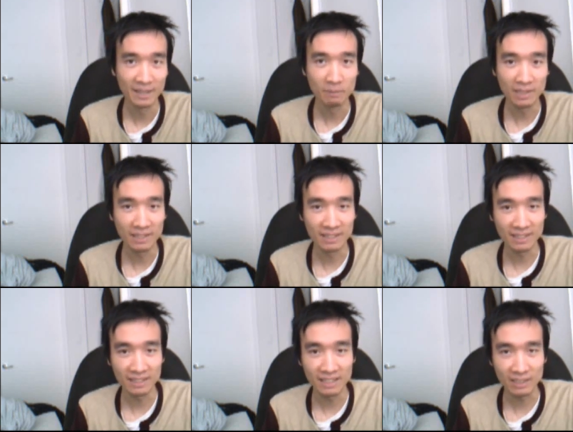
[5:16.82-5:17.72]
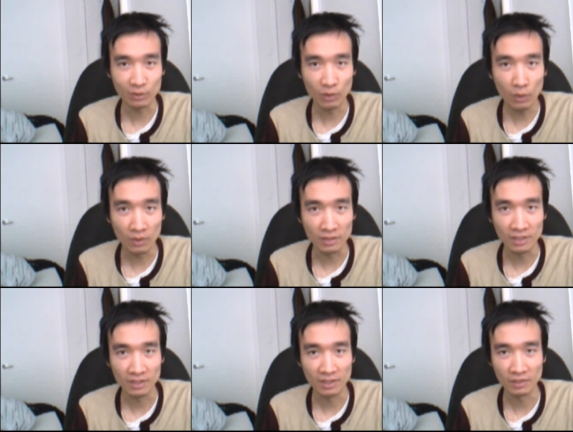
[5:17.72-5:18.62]
means an easy fold,
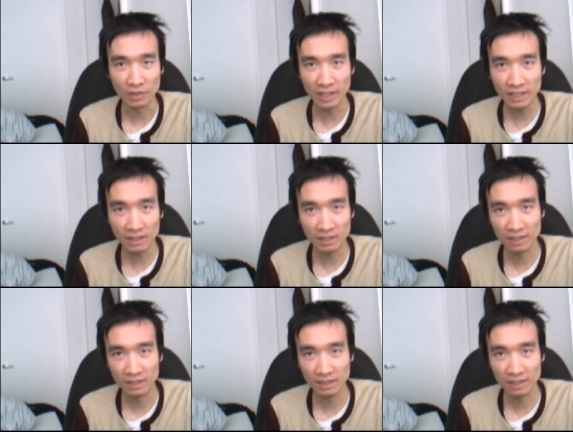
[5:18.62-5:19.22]
right?